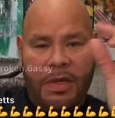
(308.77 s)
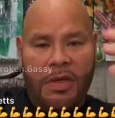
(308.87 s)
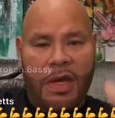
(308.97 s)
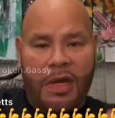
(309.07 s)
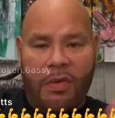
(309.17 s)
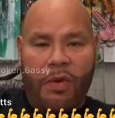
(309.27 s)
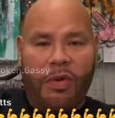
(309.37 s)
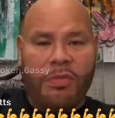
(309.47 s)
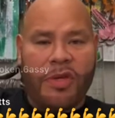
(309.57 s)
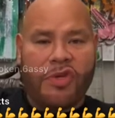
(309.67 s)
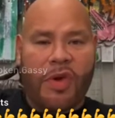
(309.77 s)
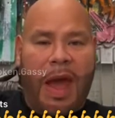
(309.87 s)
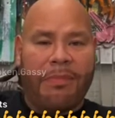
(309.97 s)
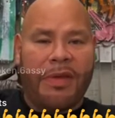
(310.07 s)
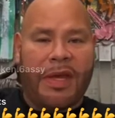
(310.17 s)
You're in a room, you're
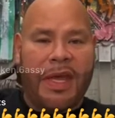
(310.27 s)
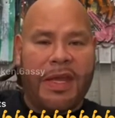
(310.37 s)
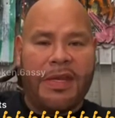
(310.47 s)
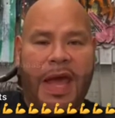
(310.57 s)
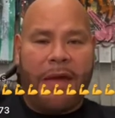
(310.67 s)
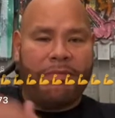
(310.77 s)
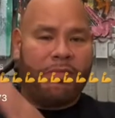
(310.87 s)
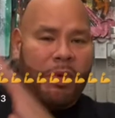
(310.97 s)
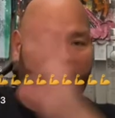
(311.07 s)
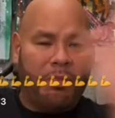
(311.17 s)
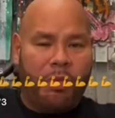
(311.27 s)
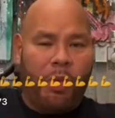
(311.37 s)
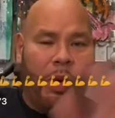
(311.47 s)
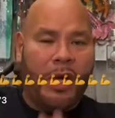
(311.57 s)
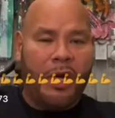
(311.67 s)
trapped, you're kidnapped,
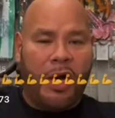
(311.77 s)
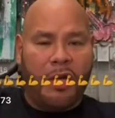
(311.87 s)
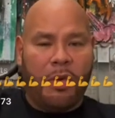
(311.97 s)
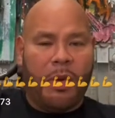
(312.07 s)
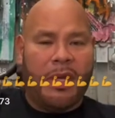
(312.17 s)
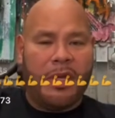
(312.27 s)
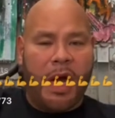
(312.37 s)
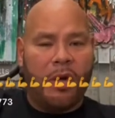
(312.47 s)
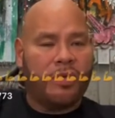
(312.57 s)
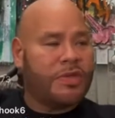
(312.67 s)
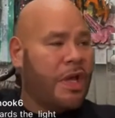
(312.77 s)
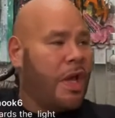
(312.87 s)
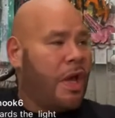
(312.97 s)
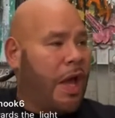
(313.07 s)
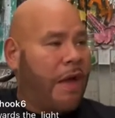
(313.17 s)
wood on the windows,
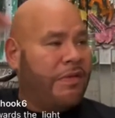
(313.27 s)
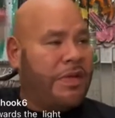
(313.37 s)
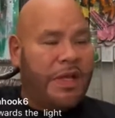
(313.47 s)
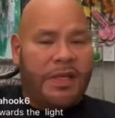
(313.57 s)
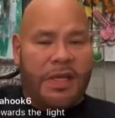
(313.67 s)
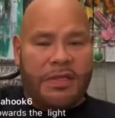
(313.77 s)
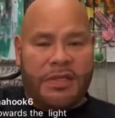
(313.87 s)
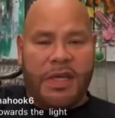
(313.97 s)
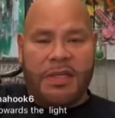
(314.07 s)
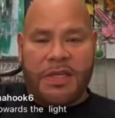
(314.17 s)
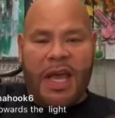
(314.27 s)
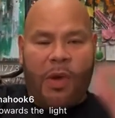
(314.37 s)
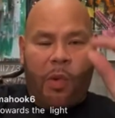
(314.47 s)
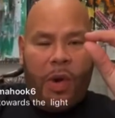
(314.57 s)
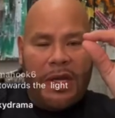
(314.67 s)
everything this.
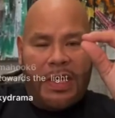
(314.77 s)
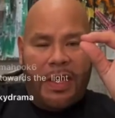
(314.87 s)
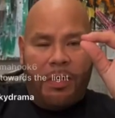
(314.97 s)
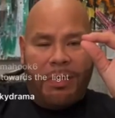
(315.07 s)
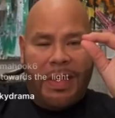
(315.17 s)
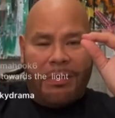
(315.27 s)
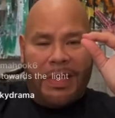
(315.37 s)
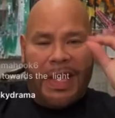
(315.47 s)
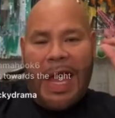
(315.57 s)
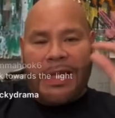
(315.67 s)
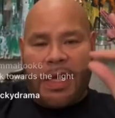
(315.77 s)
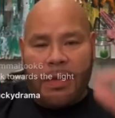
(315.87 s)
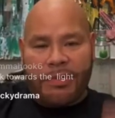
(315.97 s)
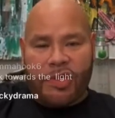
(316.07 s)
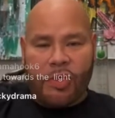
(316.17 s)
One little beam of light
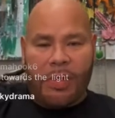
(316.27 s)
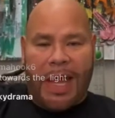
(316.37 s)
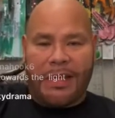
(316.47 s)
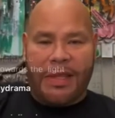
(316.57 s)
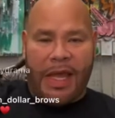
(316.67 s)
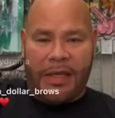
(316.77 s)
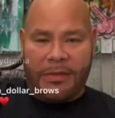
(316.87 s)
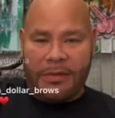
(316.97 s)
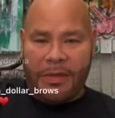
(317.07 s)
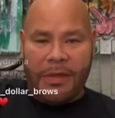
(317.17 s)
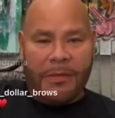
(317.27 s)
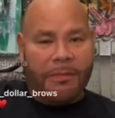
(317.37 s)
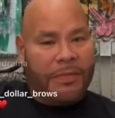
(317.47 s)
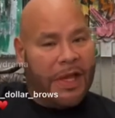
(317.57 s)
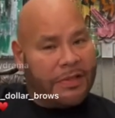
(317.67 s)
comes through that thing.
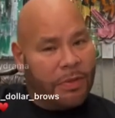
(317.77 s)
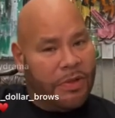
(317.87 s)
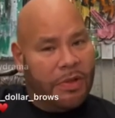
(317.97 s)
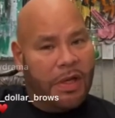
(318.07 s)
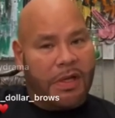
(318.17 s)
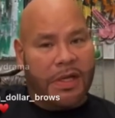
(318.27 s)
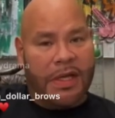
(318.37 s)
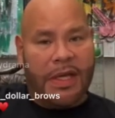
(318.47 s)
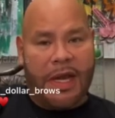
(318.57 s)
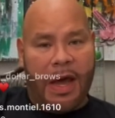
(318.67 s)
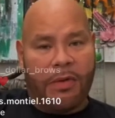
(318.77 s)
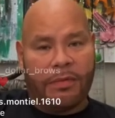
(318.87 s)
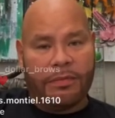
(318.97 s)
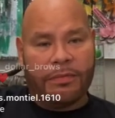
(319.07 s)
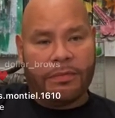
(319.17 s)
That's where you're looking to get out.
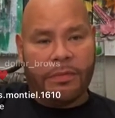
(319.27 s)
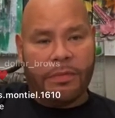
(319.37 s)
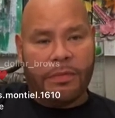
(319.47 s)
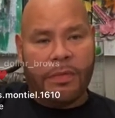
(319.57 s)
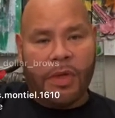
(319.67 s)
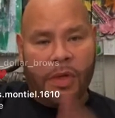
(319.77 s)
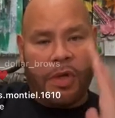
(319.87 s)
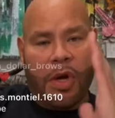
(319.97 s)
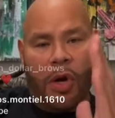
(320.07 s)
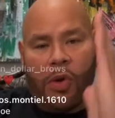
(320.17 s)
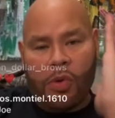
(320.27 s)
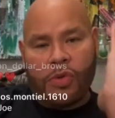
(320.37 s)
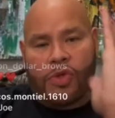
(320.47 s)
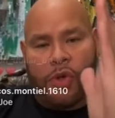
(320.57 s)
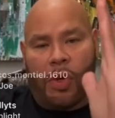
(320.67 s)

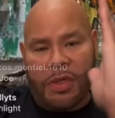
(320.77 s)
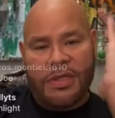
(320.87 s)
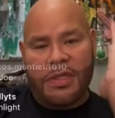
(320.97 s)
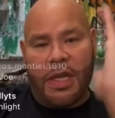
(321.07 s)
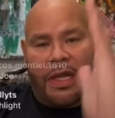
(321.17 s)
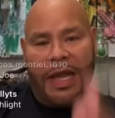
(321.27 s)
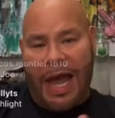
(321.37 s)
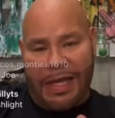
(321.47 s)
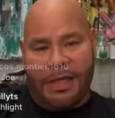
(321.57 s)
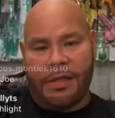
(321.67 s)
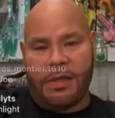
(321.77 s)
Go towards the light.